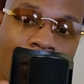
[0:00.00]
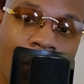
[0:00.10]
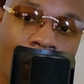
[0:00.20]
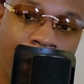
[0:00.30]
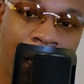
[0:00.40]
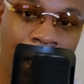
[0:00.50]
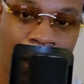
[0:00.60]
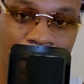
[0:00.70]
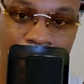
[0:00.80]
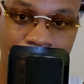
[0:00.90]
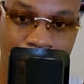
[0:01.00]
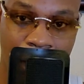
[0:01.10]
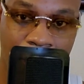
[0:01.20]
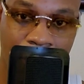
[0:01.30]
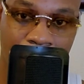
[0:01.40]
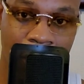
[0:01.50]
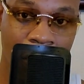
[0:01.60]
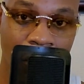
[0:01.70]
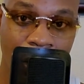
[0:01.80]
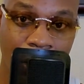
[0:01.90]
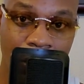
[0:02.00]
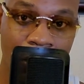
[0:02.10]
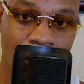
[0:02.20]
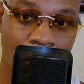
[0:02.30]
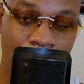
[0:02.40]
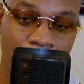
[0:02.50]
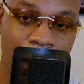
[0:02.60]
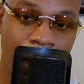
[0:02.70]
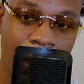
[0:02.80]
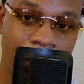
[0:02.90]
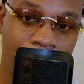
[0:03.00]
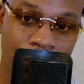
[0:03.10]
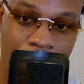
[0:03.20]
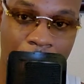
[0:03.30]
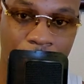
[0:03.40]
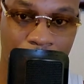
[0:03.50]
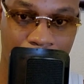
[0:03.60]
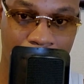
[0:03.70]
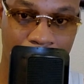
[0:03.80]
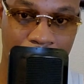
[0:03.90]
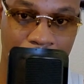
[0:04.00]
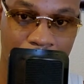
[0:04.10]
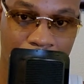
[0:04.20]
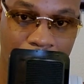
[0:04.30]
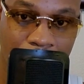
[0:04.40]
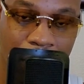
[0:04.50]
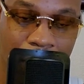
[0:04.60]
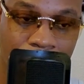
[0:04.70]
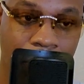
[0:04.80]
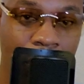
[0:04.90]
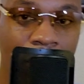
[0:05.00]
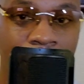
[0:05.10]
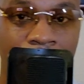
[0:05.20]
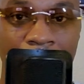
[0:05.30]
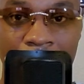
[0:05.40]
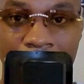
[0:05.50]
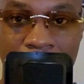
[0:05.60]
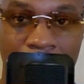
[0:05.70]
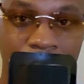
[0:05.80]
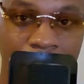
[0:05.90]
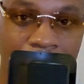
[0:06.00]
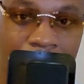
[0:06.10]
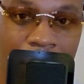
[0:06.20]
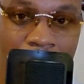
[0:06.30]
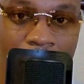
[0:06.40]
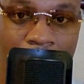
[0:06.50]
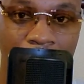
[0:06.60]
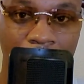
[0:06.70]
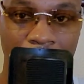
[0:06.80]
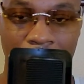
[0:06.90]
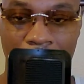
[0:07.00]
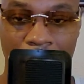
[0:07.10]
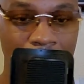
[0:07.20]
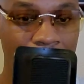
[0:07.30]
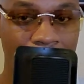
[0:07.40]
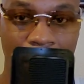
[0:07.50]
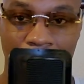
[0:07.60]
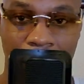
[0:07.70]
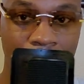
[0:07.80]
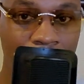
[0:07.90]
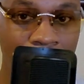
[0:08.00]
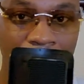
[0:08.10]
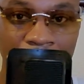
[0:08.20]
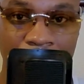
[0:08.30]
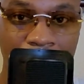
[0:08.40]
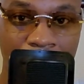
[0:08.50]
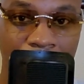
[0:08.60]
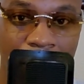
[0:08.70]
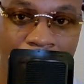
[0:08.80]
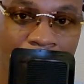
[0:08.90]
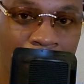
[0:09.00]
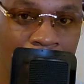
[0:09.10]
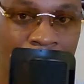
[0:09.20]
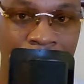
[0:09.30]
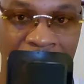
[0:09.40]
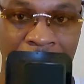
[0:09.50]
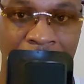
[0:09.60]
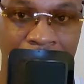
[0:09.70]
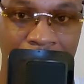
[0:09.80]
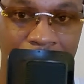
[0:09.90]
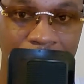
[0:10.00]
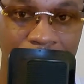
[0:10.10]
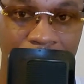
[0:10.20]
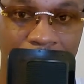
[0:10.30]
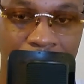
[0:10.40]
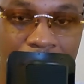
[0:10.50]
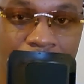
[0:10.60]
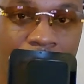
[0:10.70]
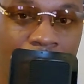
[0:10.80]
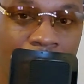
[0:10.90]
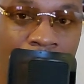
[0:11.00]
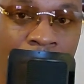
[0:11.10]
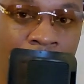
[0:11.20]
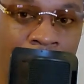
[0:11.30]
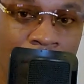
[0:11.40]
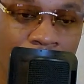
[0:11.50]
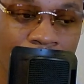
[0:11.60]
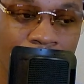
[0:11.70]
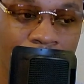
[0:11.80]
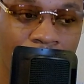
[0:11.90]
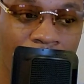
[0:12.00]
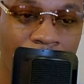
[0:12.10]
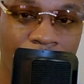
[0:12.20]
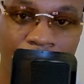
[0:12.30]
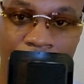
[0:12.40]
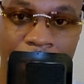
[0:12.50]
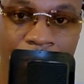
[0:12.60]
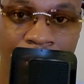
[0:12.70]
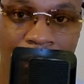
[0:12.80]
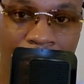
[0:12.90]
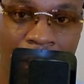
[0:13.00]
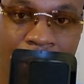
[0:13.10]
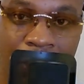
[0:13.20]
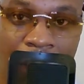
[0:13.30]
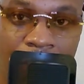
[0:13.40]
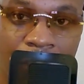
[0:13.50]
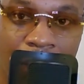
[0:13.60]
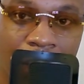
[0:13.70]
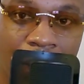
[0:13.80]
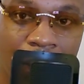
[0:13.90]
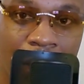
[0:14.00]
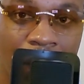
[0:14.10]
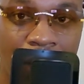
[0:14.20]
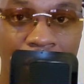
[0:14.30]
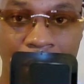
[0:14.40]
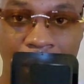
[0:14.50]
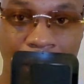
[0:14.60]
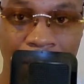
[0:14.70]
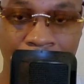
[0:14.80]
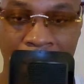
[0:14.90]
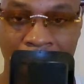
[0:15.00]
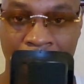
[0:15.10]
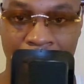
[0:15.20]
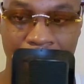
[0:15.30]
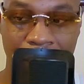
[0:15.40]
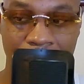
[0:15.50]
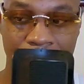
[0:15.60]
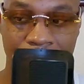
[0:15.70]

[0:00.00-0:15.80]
Organic traffic. Only use organic traffic. If you use paid traffic on Google paid traffic, you're going to get banned. If you use Facebook paid traffic, going to get banned.